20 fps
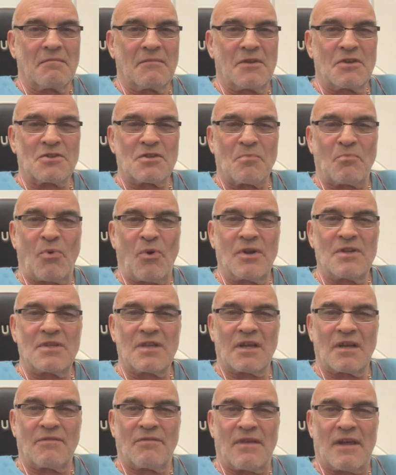
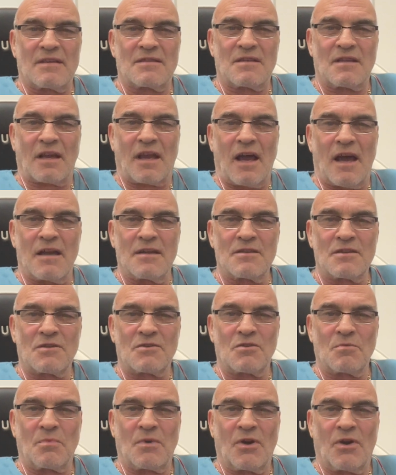Disappointing if that's the case,
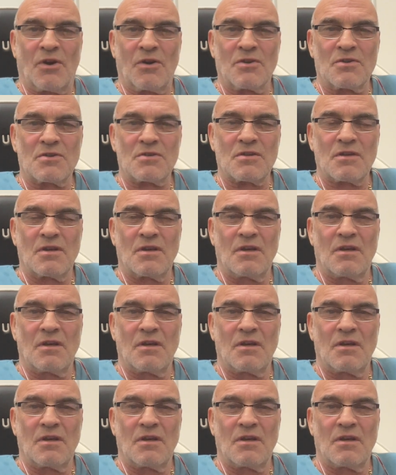to be honest,